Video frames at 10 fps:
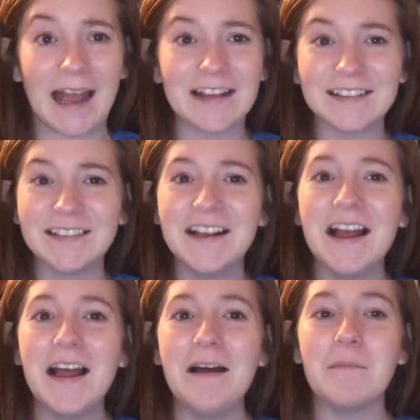that.
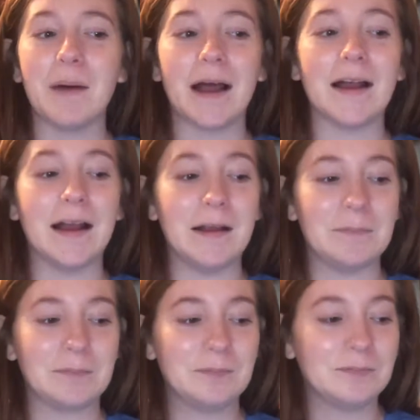But
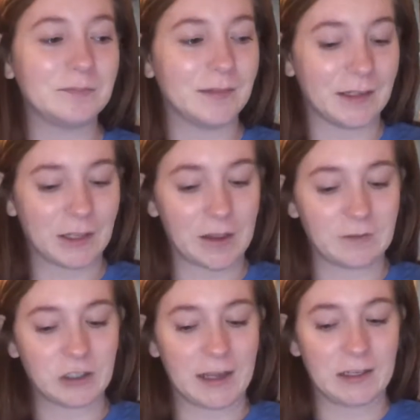like you have
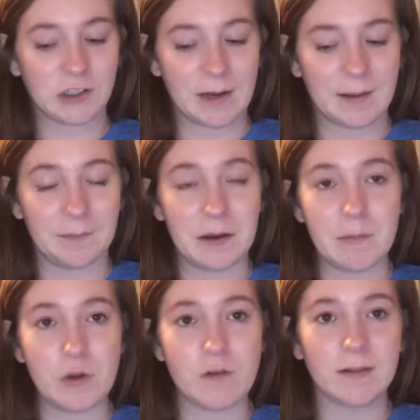to like try and get him to
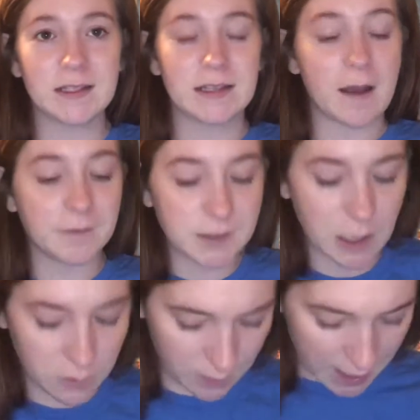move and stuff.
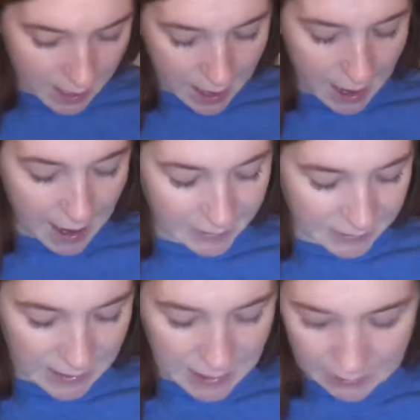So I
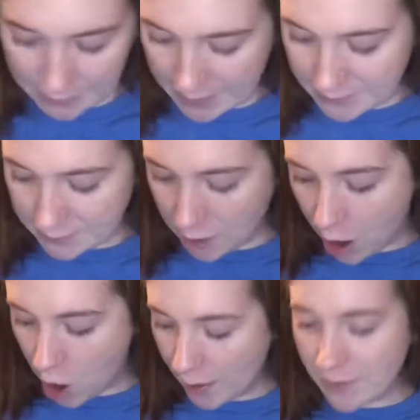think that's
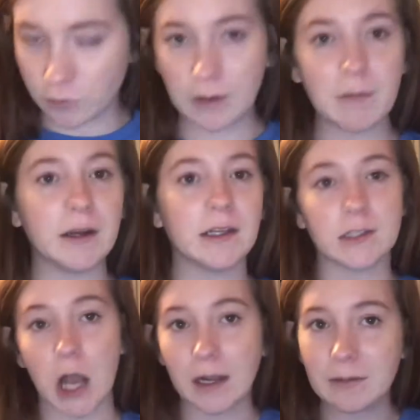all I really wanted
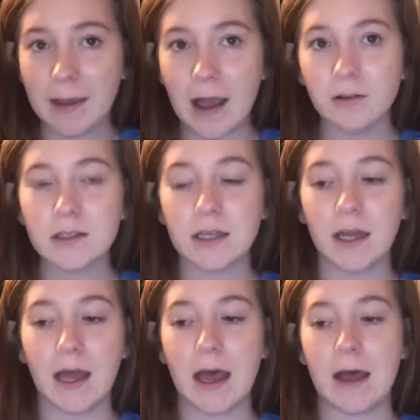to talk about.
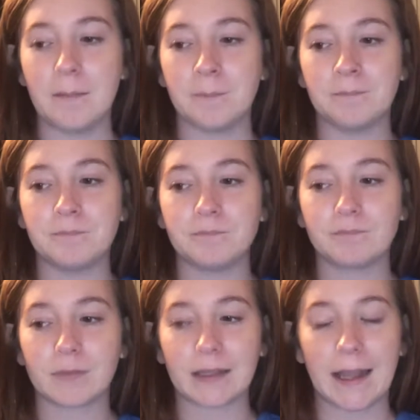
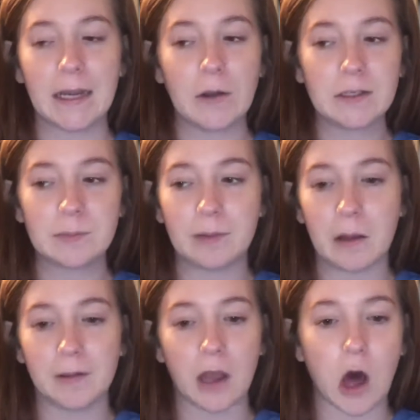I know it's
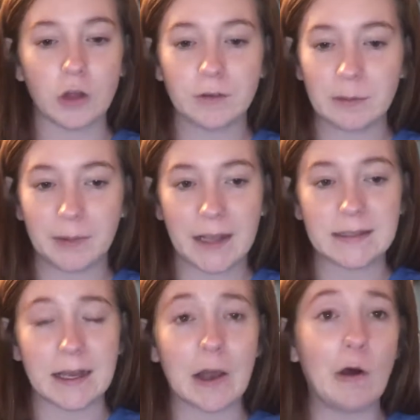probably all over the place.
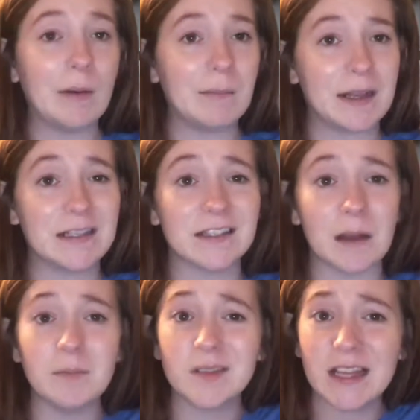I hope it made
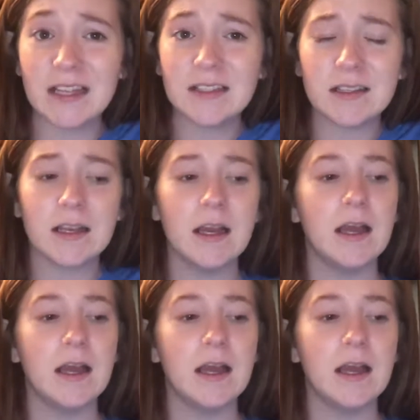some sense.